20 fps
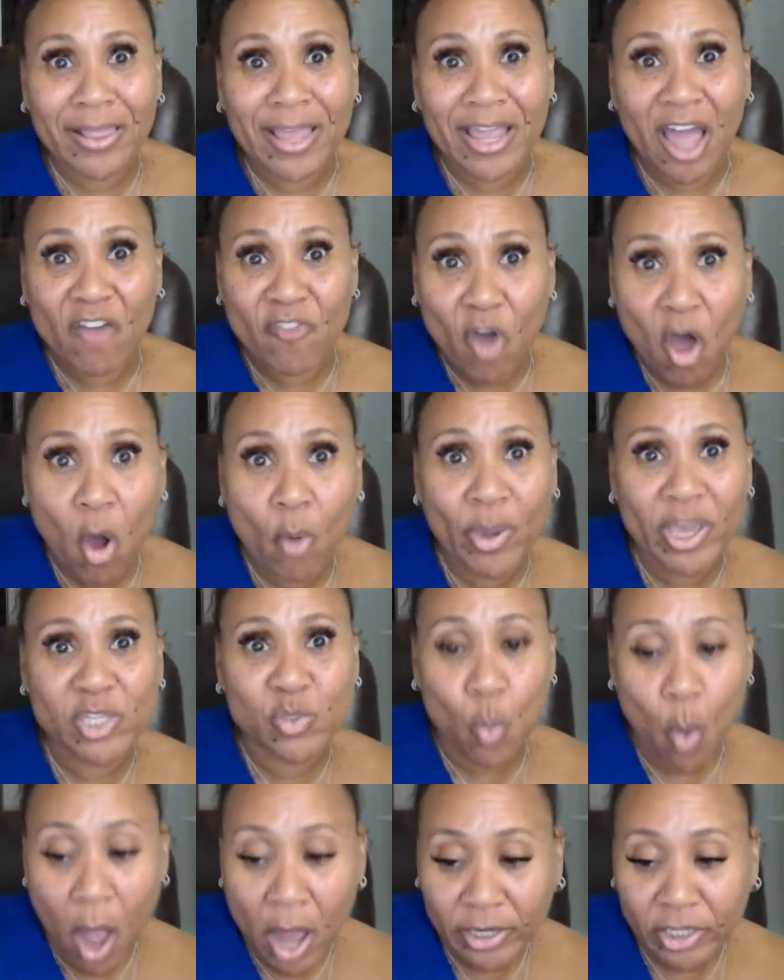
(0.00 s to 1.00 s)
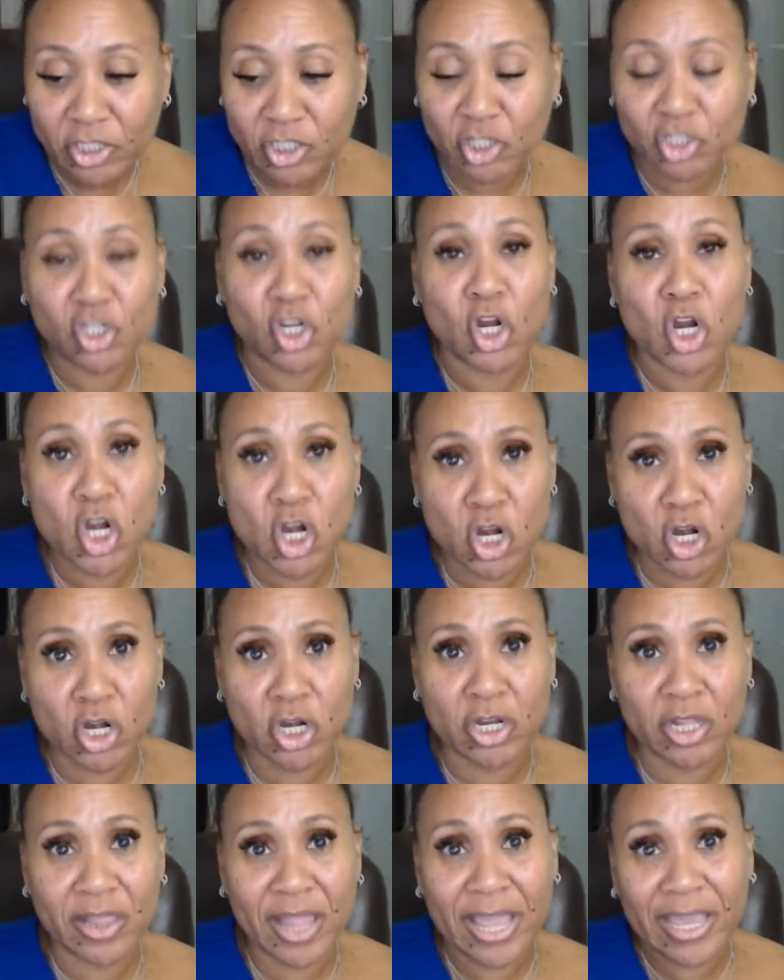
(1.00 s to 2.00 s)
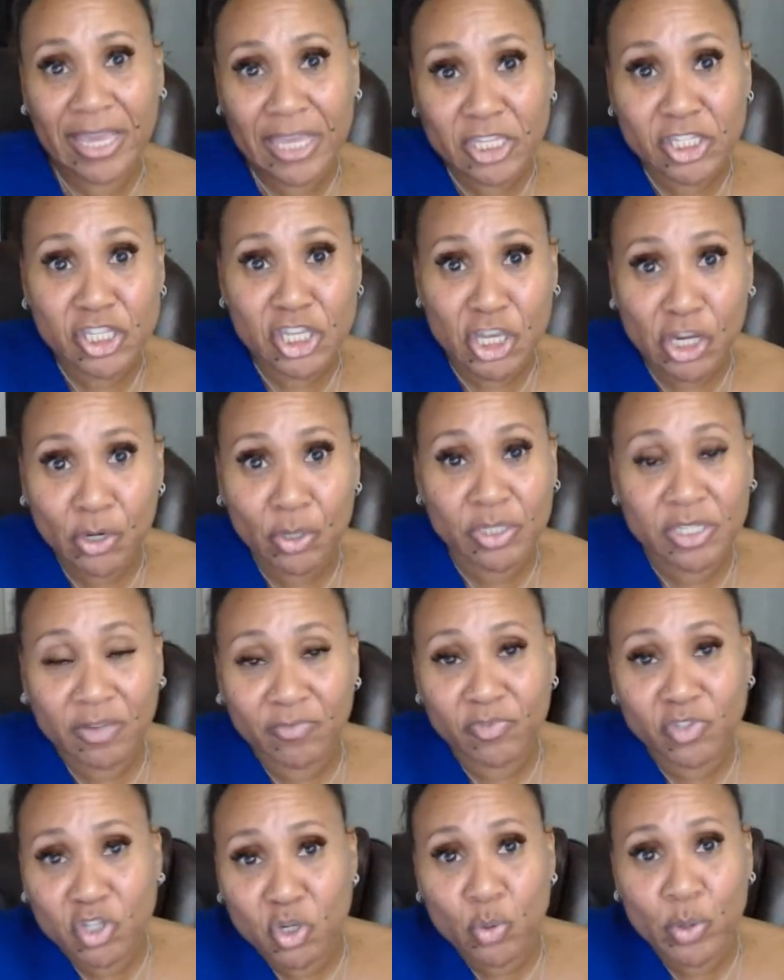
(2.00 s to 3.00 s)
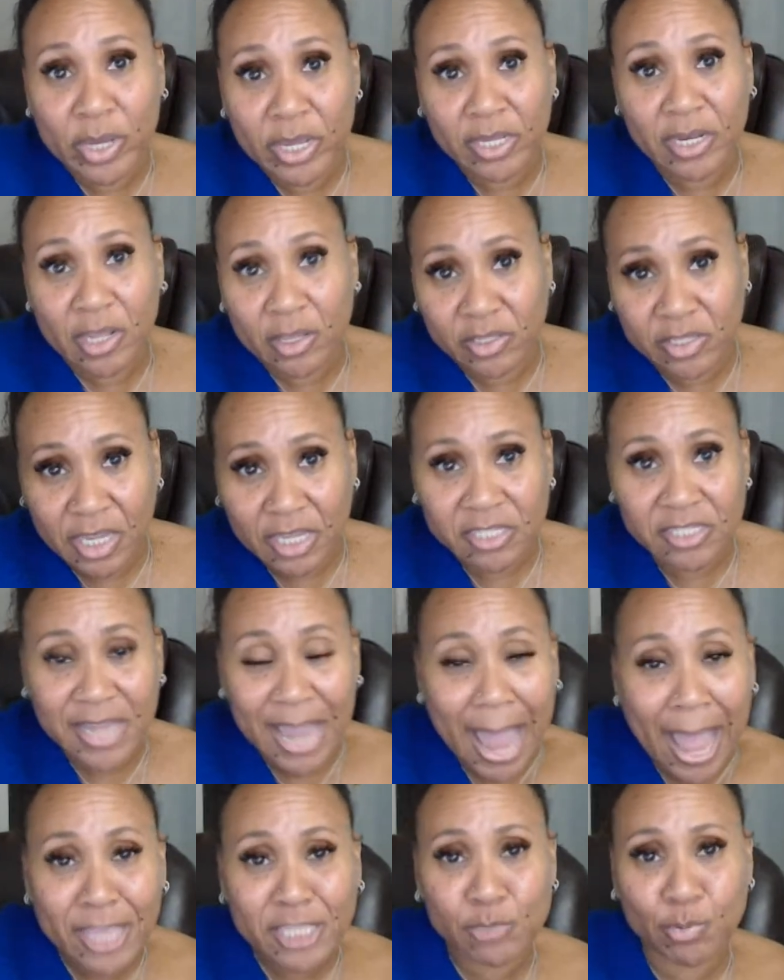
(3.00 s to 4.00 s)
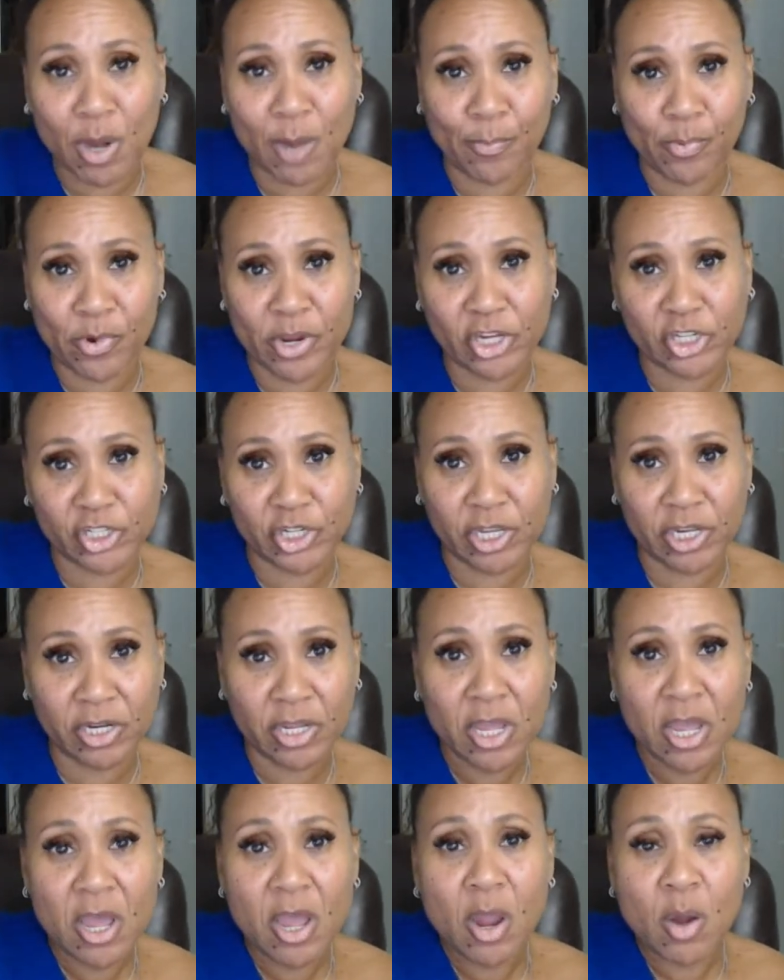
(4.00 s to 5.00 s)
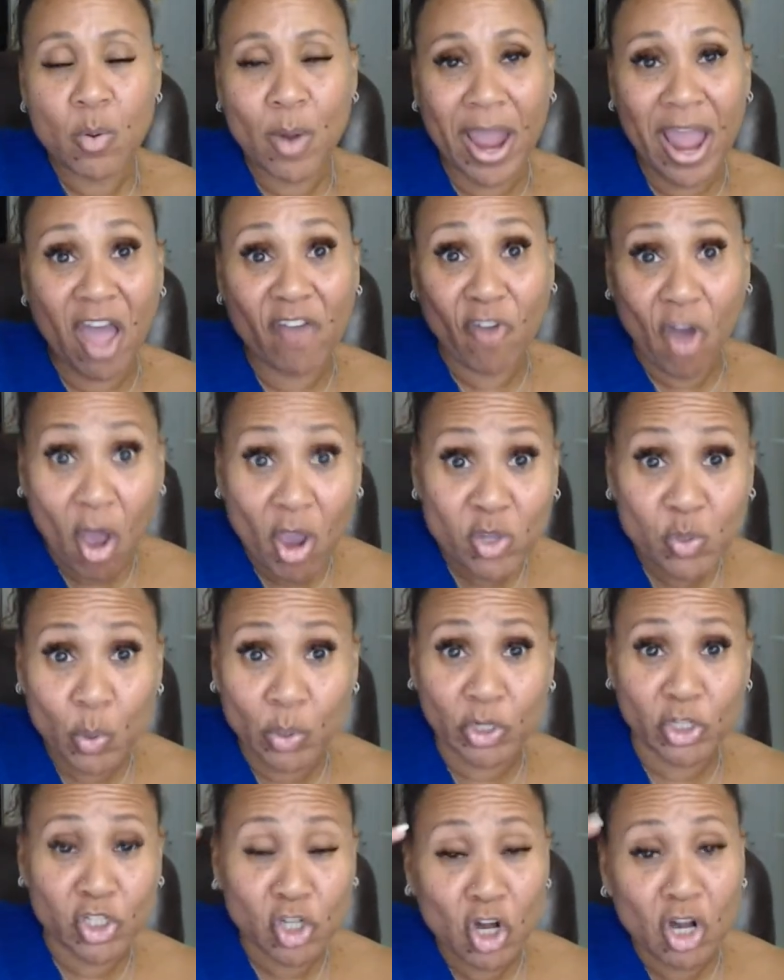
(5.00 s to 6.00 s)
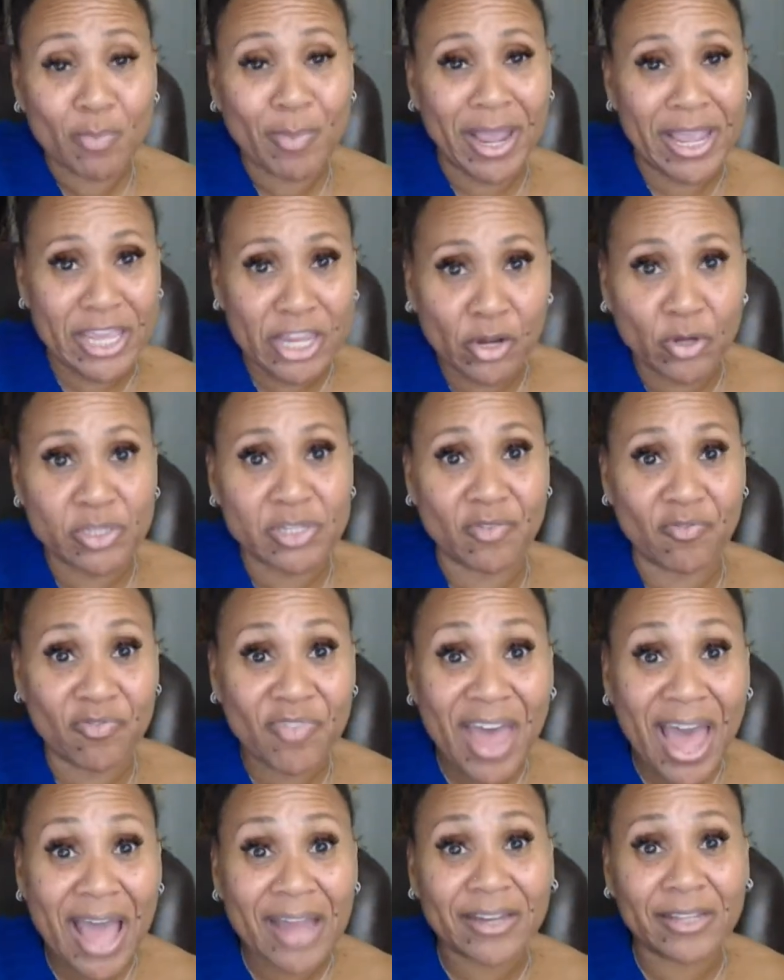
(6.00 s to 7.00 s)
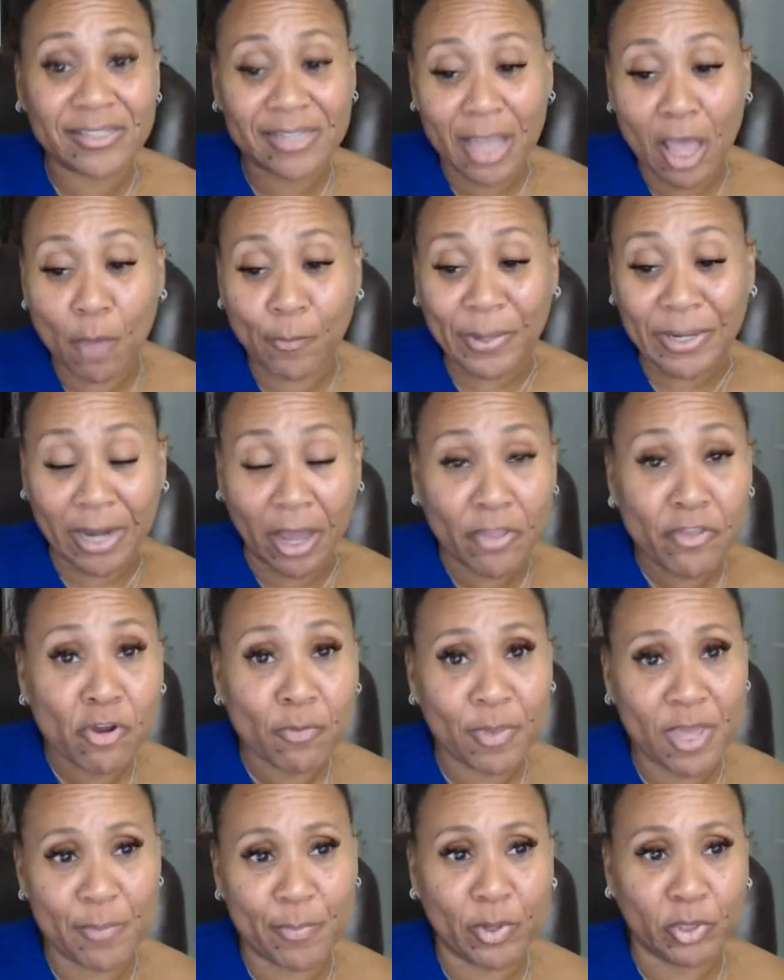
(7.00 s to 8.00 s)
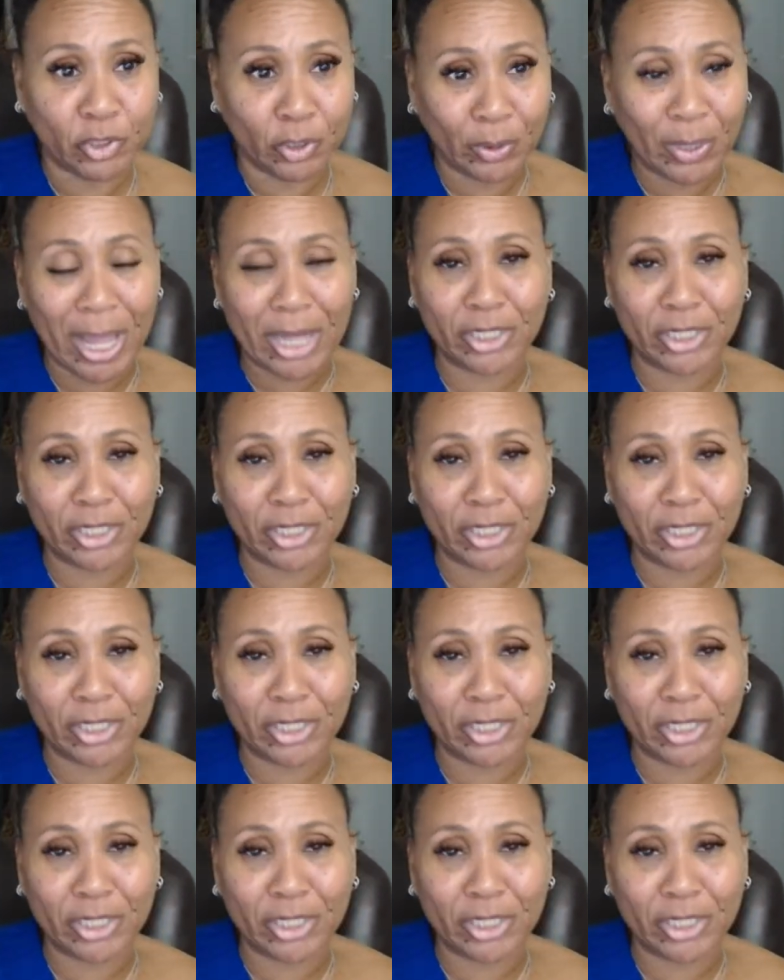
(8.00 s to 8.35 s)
Like, I've always wanted to turn like his years of doing, he does tax preparation, right? I've always wanted to turn my years of that into helping other people learn how